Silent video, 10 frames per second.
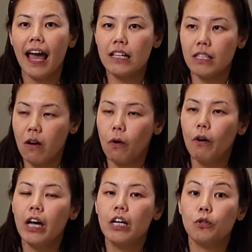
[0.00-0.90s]
And
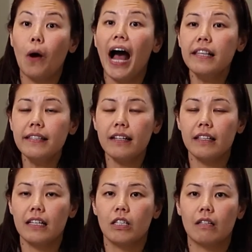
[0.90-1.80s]
so to answer
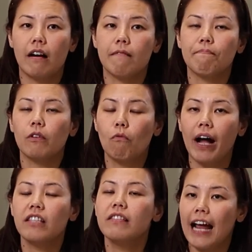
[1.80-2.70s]
this
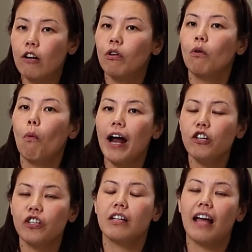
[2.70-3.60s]
one central
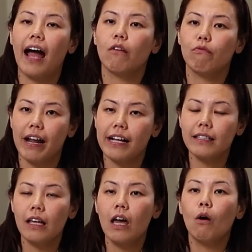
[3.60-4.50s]
question that I
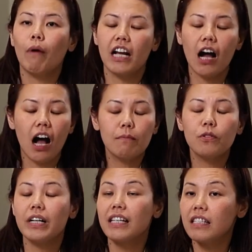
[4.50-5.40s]
raised, when it
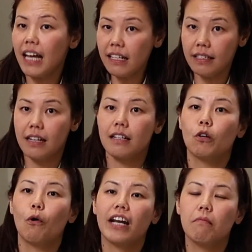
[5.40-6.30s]
comes to assessing the
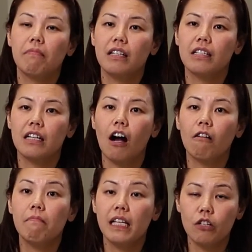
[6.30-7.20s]
credibility
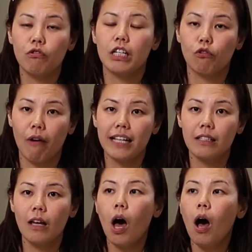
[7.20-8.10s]
of military
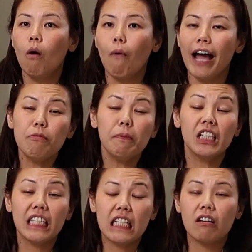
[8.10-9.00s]
threats, why do
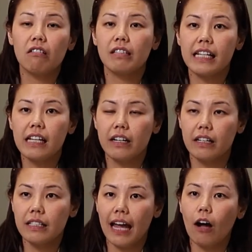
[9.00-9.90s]
political
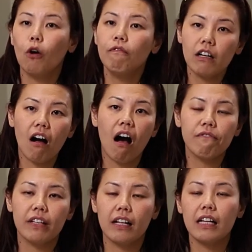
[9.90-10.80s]
leaders get
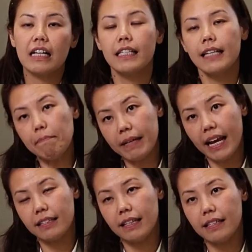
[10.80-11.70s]
overconfident in some
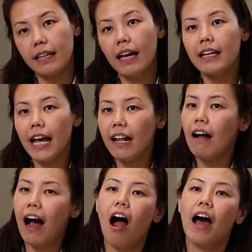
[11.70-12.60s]
cases, yet
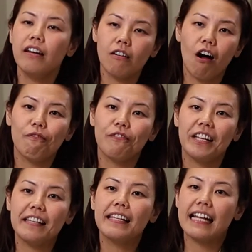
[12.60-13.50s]
are
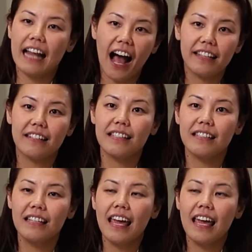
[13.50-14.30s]
underconfident in others?